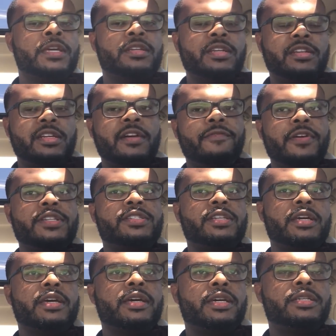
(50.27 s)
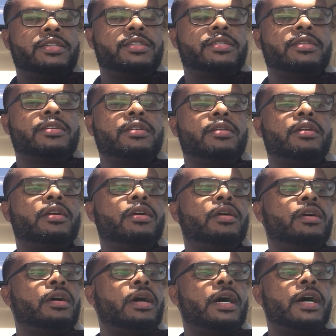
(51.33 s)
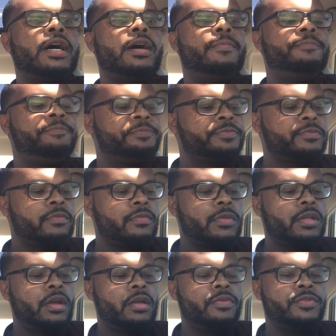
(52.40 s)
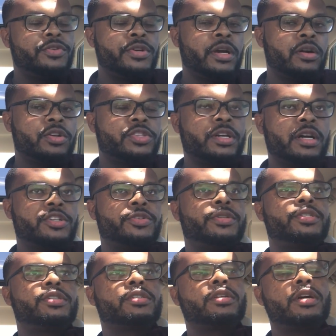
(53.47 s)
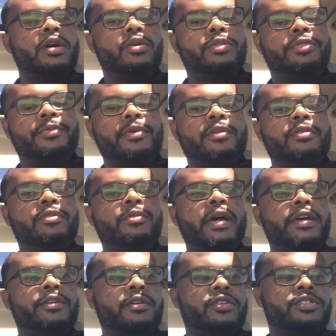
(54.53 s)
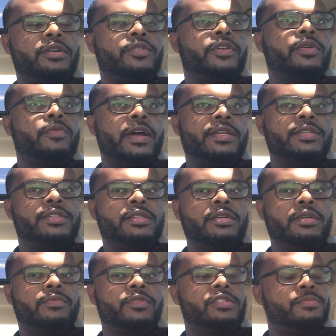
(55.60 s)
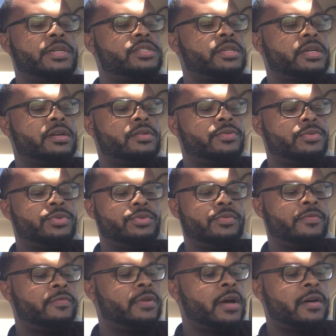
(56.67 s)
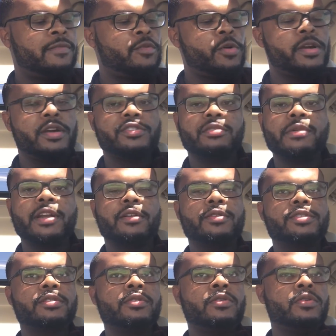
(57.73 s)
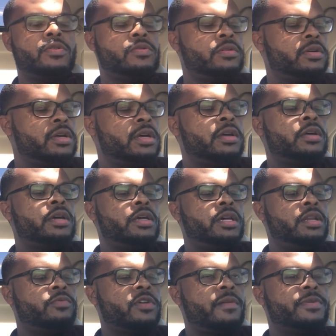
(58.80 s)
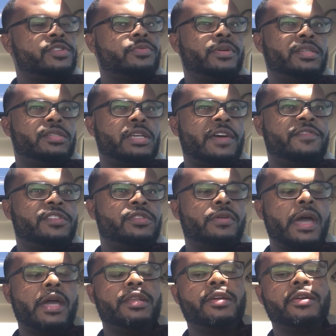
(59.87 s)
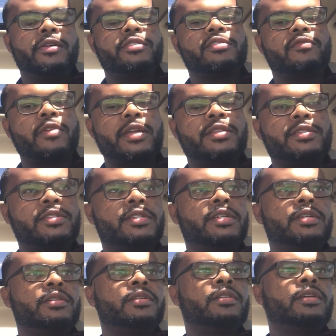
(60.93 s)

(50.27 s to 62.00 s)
The difference is neurosurgeons go through a neurosurgery residency, which means they go through 4 years of medical school, and anywhere between 7 to 8 years of residency.